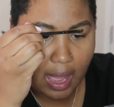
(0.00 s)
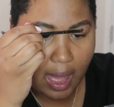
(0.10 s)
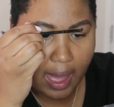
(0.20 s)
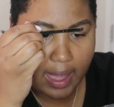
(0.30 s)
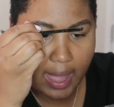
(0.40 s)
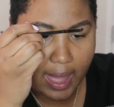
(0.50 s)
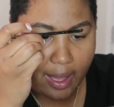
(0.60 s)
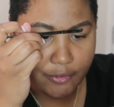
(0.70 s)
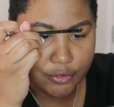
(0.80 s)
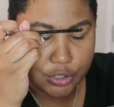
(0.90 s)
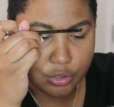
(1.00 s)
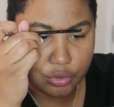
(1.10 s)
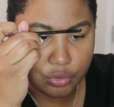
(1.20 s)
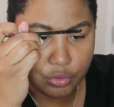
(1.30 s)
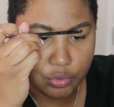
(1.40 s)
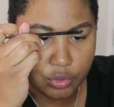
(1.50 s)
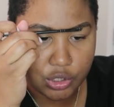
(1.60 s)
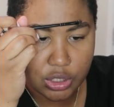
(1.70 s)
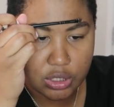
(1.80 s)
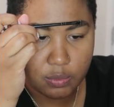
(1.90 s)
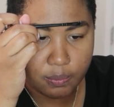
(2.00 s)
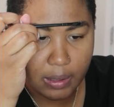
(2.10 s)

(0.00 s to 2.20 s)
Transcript: I have to just,